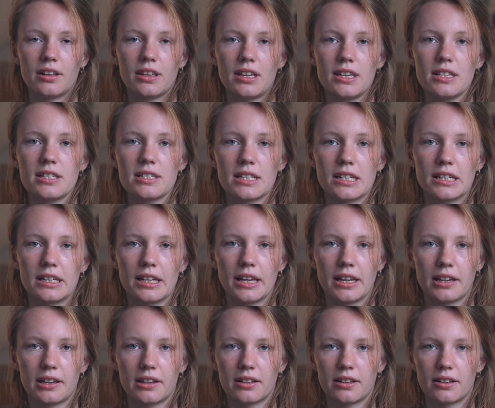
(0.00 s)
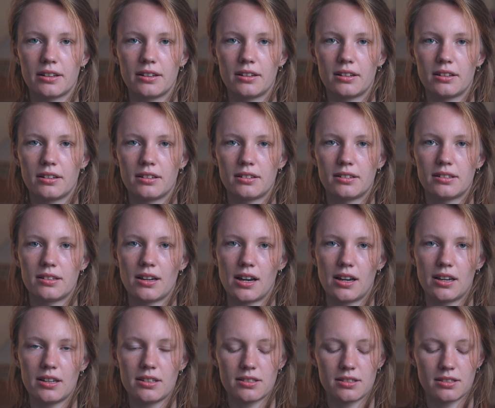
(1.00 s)
Easter egg
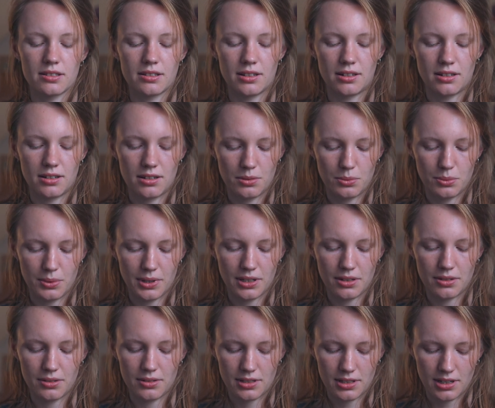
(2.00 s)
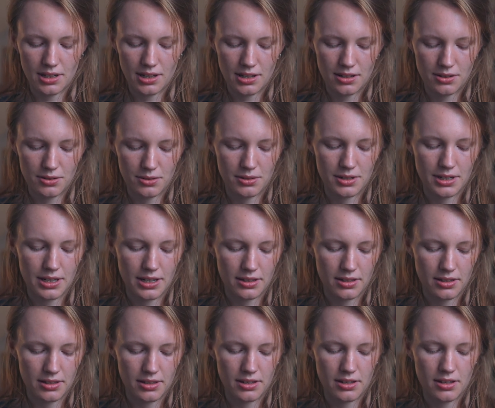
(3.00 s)
dyes that we use here to dye
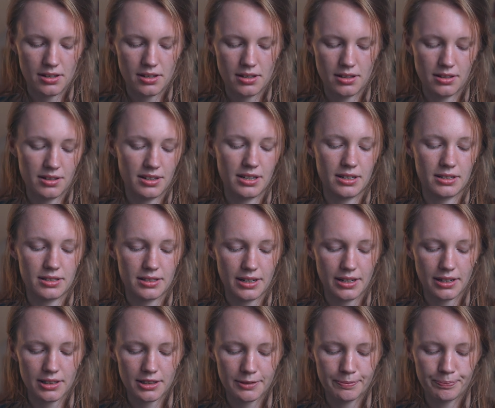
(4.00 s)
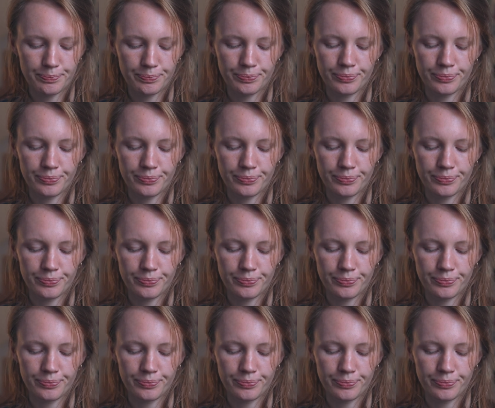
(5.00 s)
the Easter eggs.